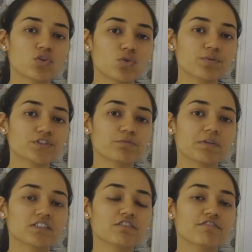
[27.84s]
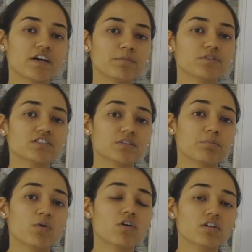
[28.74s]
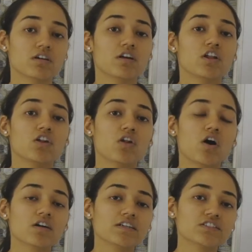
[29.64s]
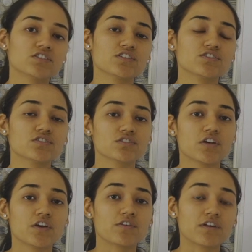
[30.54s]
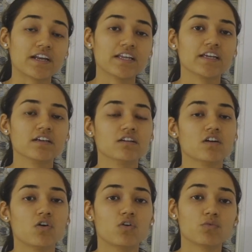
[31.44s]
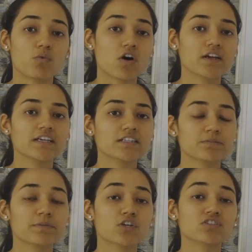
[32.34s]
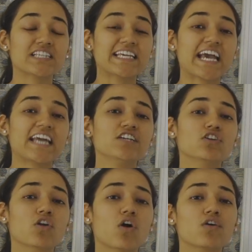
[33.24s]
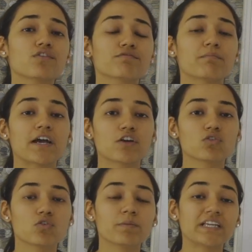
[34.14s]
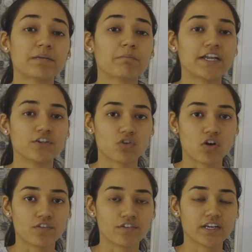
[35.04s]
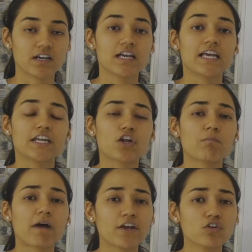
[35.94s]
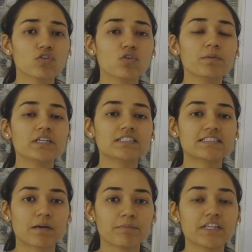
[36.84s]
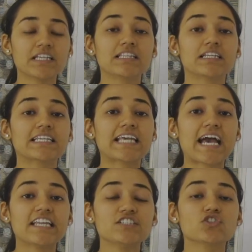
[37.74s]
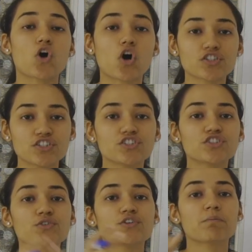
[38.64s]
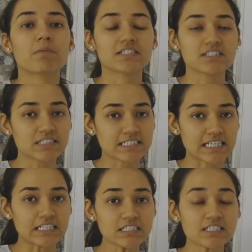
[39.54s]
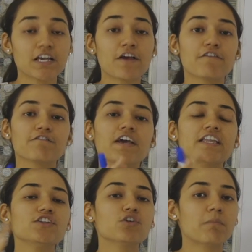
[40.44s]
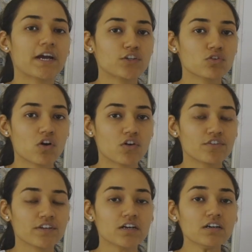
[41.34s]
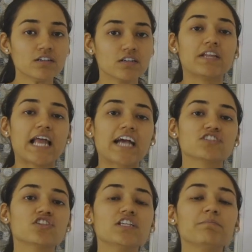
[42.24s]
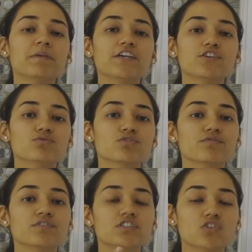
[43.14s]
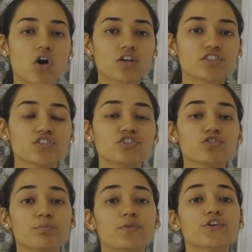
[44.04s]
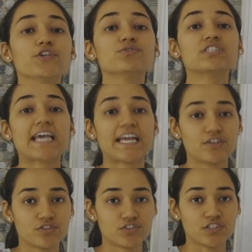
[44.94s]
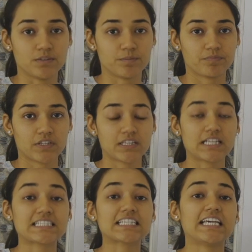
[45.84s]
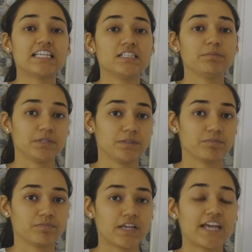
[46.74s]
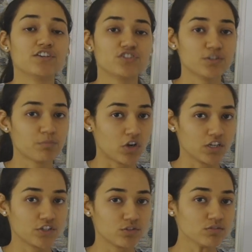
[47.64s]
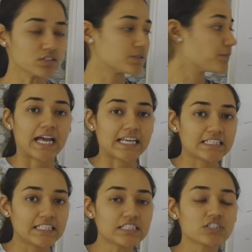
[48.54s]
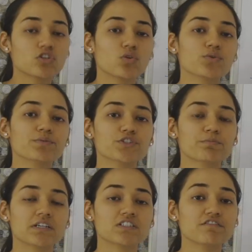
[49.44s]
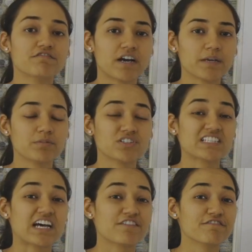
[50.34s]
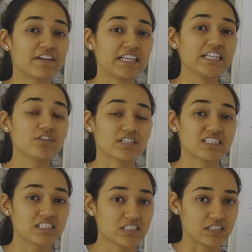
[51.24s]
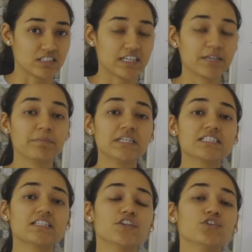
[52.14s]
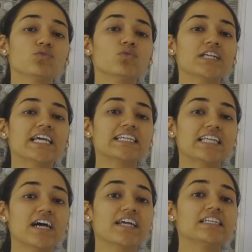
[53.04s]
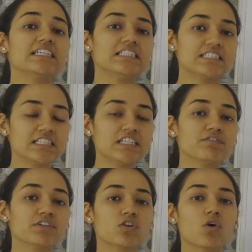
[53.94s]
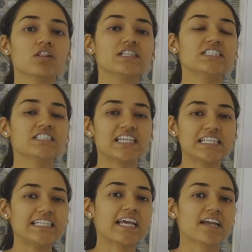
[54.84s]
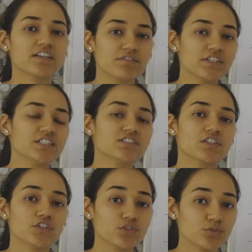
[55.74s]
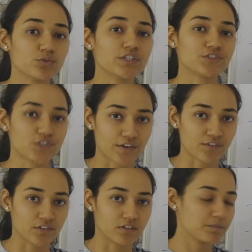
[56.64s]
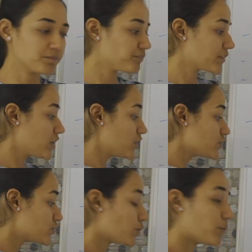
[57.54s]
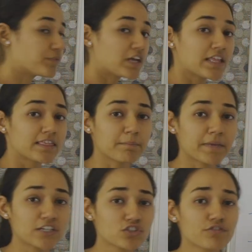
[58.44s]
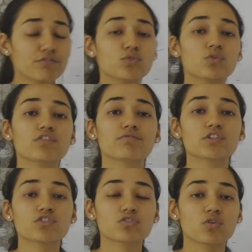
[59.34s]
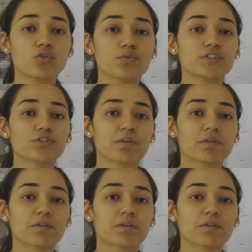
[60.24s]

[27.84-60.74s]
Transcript: slow twitch muscle fibers support long distance running or walking is because they carry a lot of myoglobin and mitochondria. Now myoglobin is something that carries oxygen to your muscle cells wherein your mitochondria will actually make use of this oxygen to produce energy, that's ATP, energy molecules. And these slow twitch muscle fibers are fatigue resistant. It means that you don't get tired easily with all these daily activities that you do in general. So the major fuel for slow twitch